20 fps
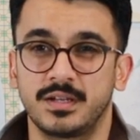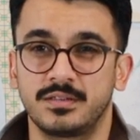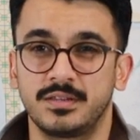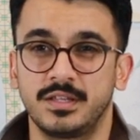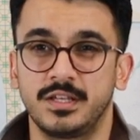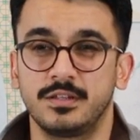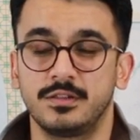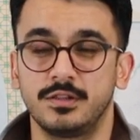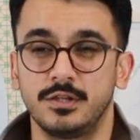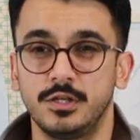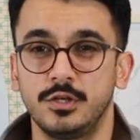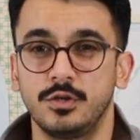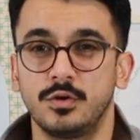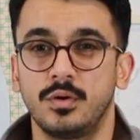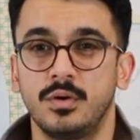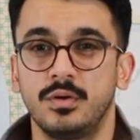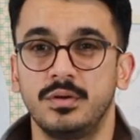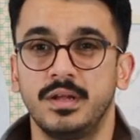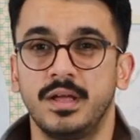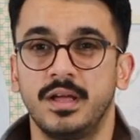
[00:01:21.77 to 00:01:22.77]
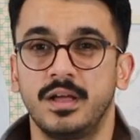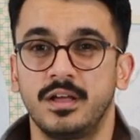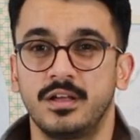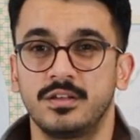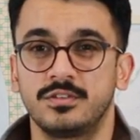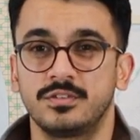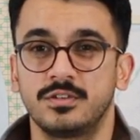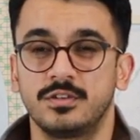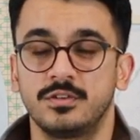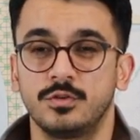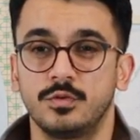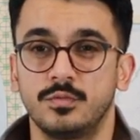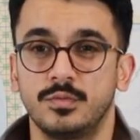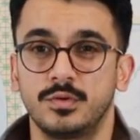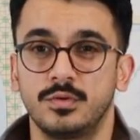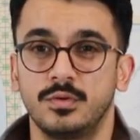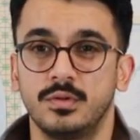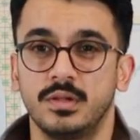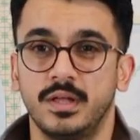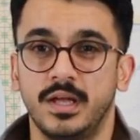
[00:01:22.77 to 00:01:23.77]
I think Leon has an
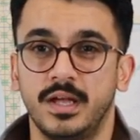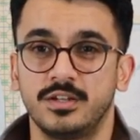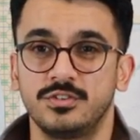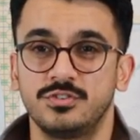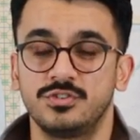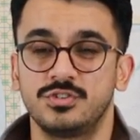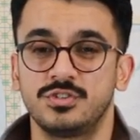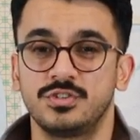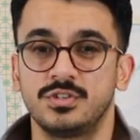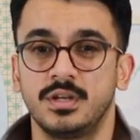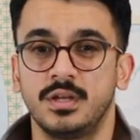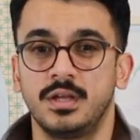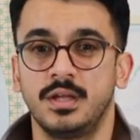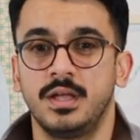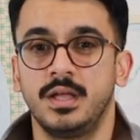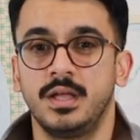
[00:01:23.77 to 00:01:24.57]
overall edge